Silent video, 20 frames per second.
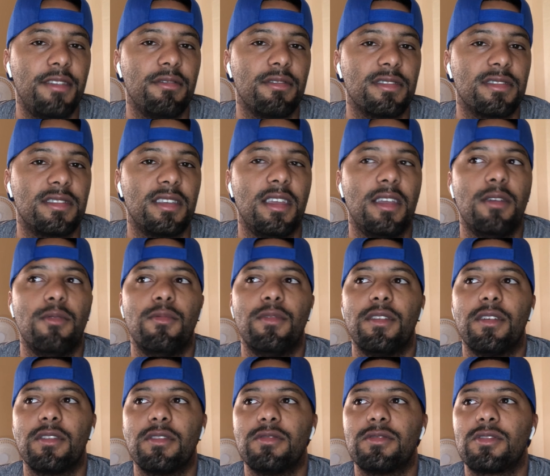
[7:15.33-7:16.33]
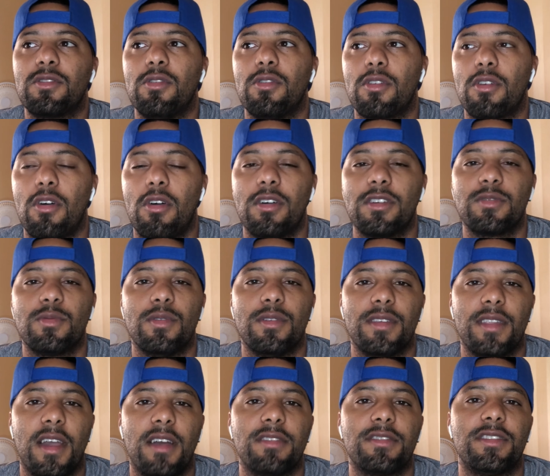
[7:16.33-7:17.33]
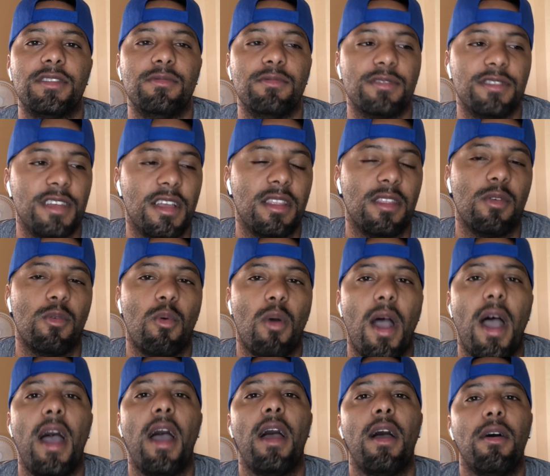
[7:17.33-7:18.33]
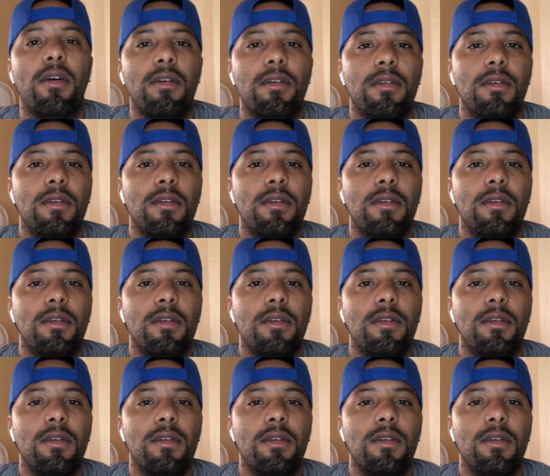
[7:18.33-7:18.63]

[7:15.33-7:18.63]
You could see it when the scorecards were announced. She was yelling, wow.